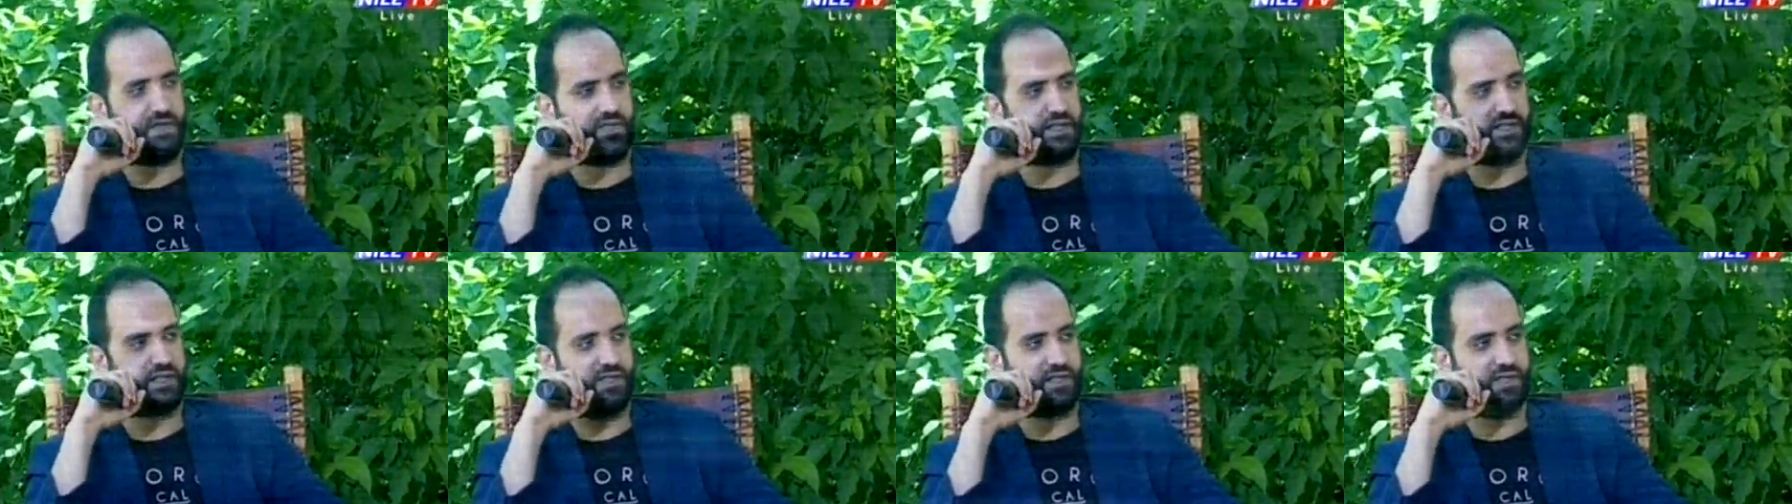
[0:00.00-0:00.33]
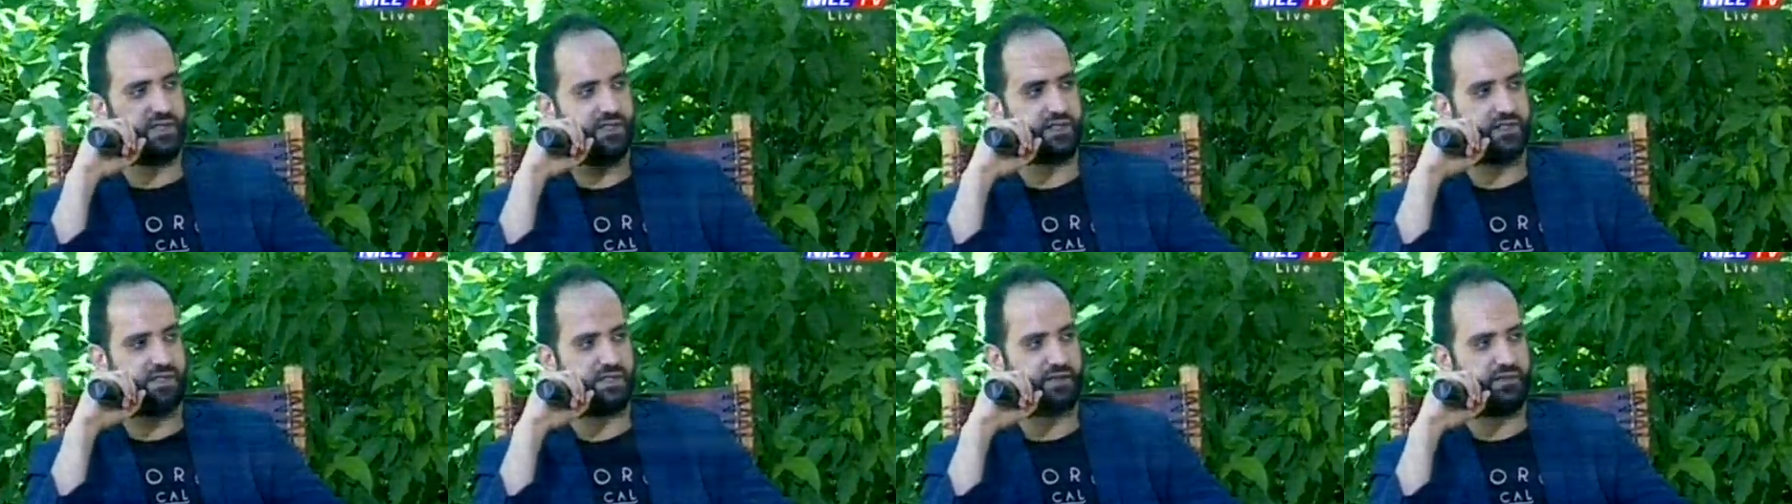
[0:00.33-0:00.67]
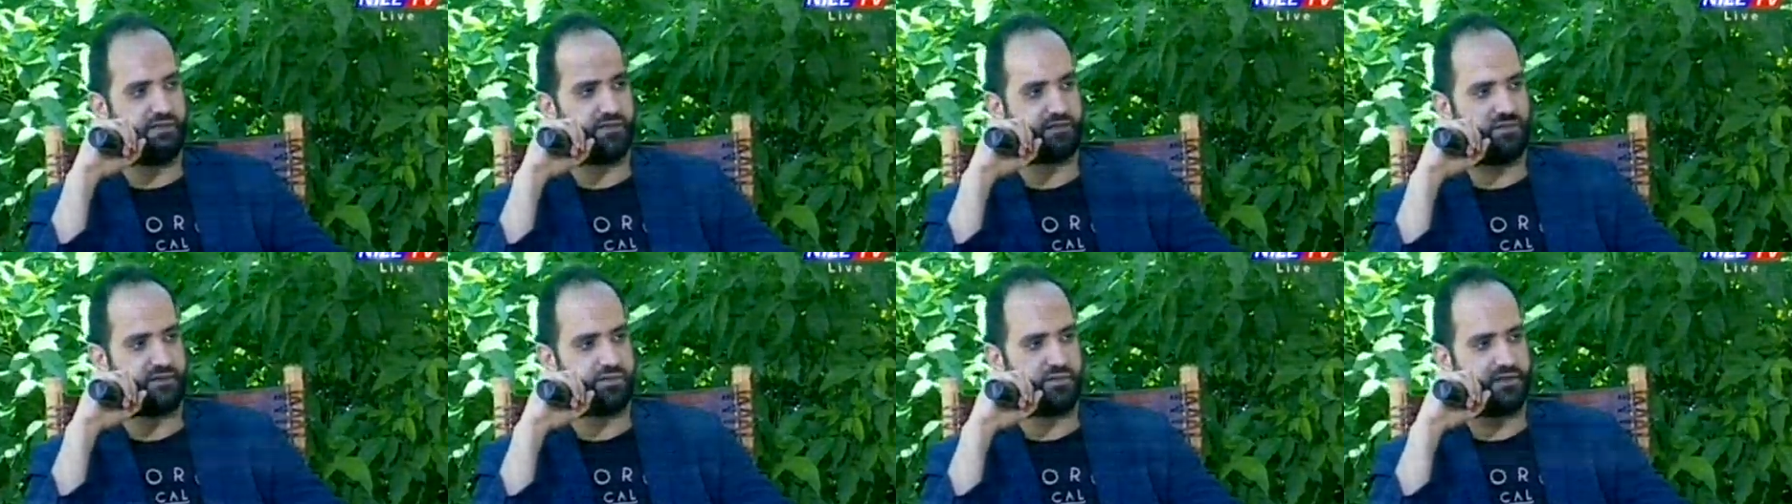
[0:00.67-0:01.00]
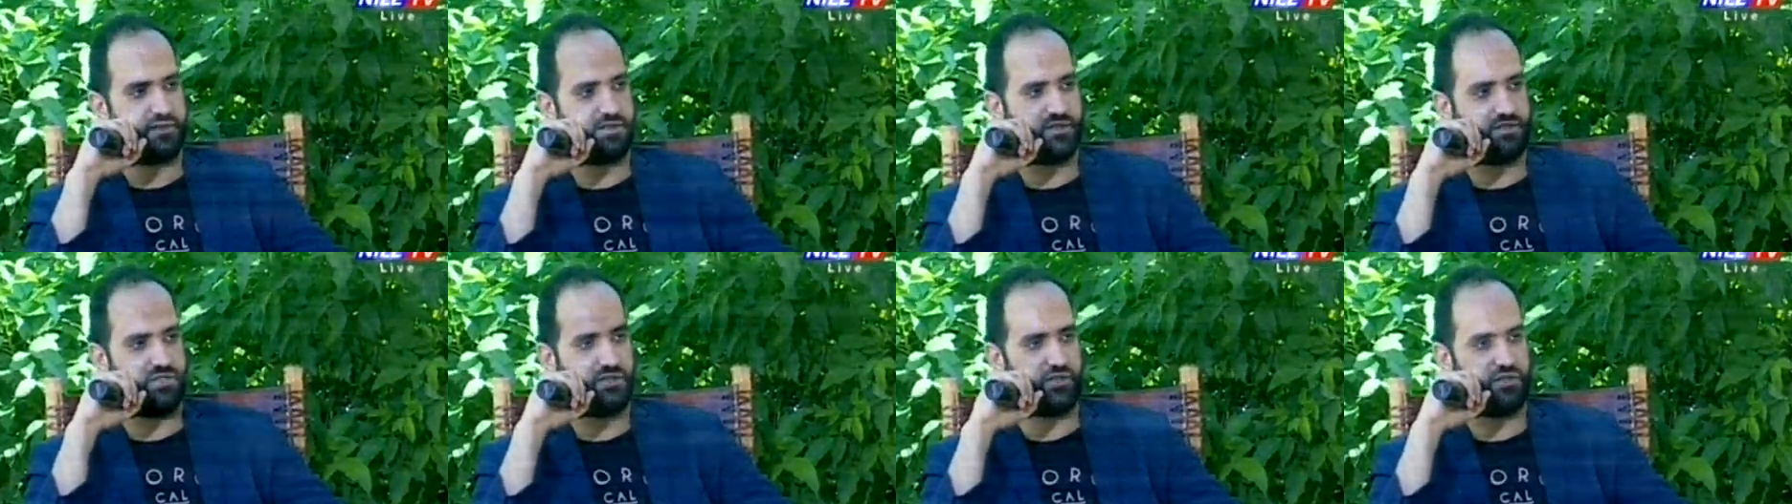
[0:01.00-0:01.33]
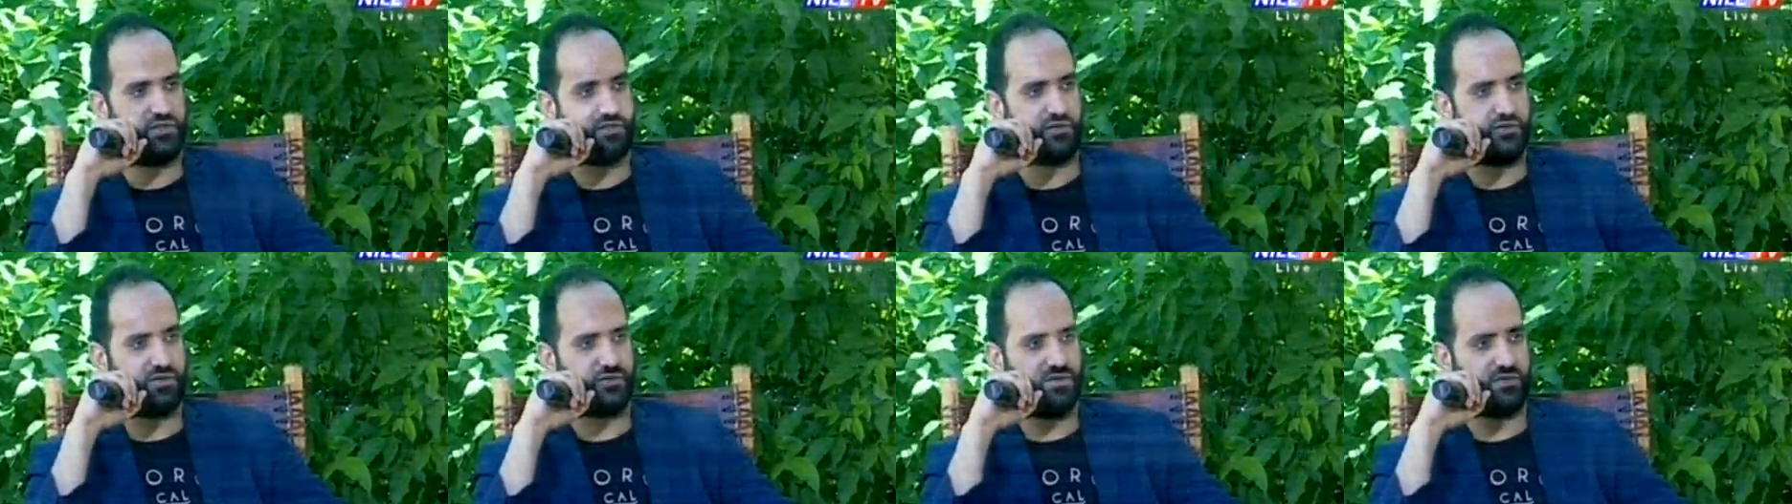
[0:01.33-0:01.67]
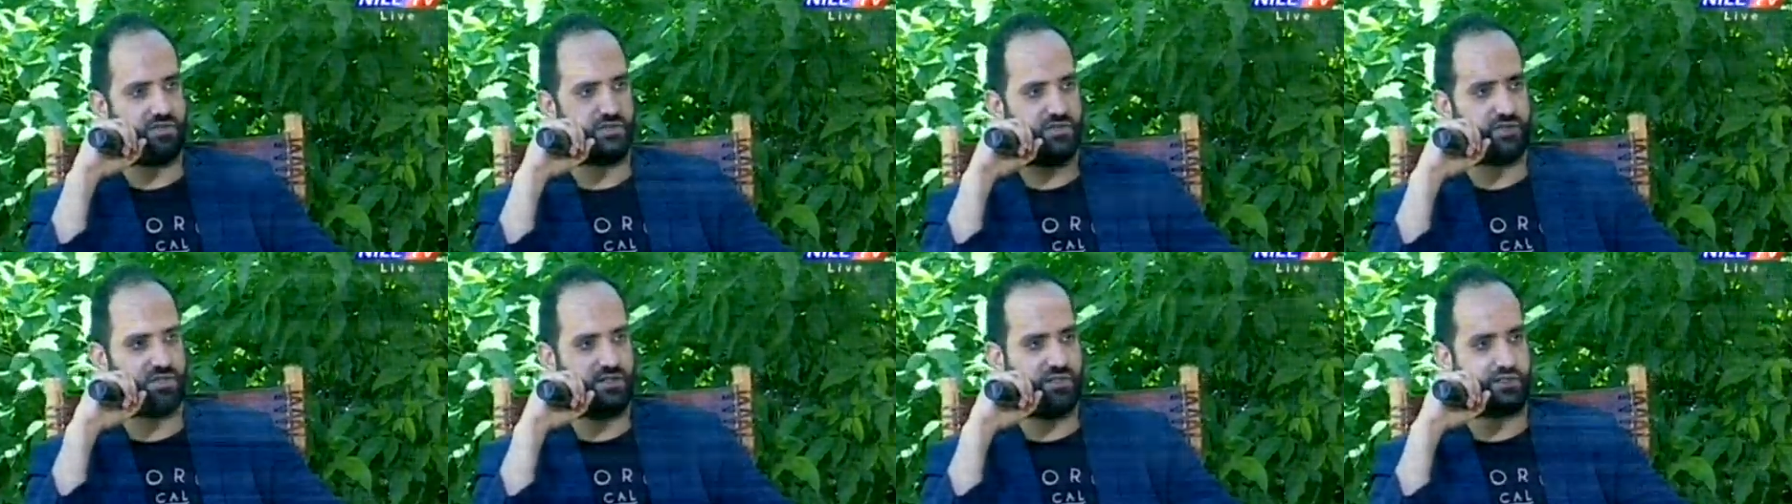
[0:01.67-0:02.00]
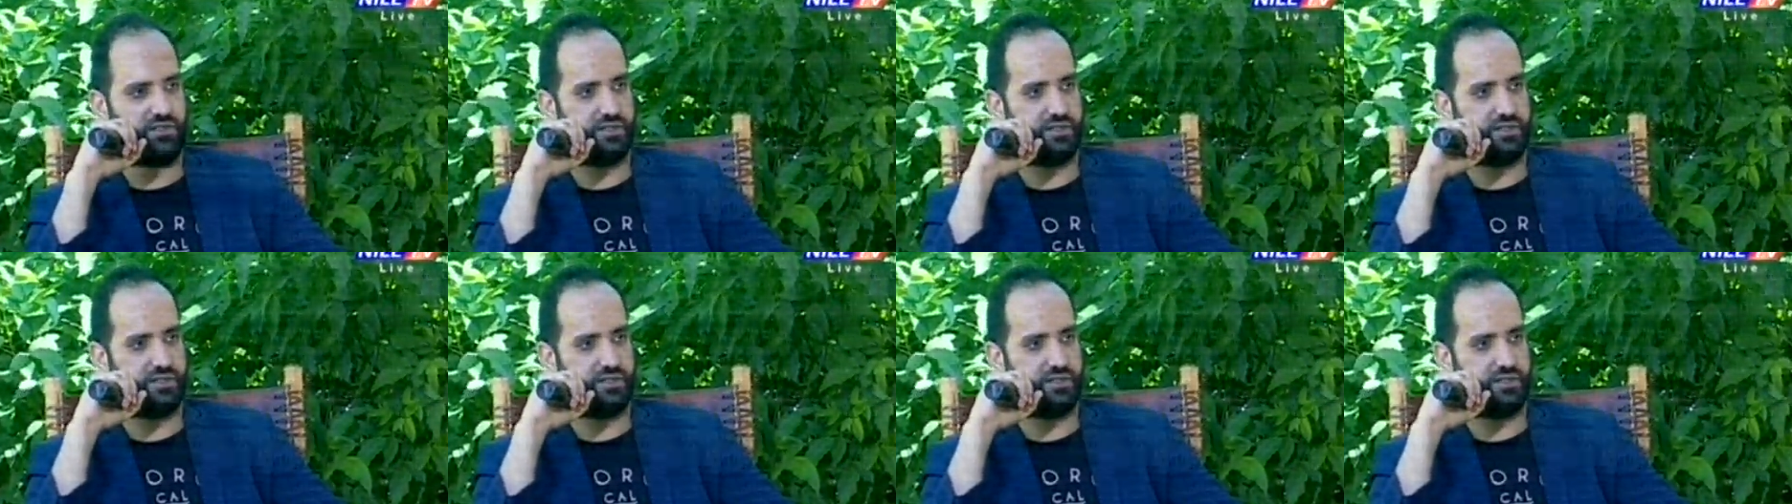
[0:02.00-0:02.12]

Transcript: is to,